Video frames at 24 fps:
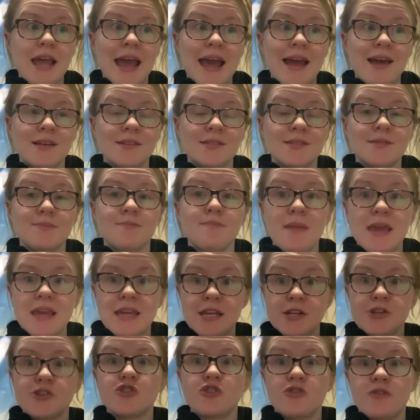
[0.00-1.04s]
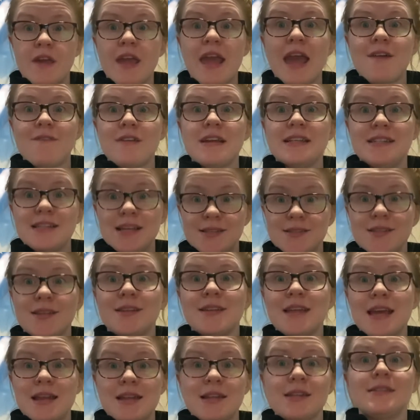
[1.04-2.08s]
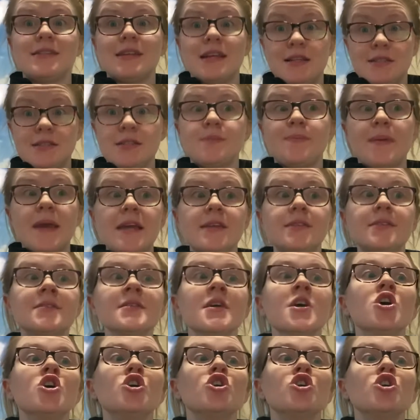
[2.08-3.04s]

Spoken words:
as making sure they have a designated dance space.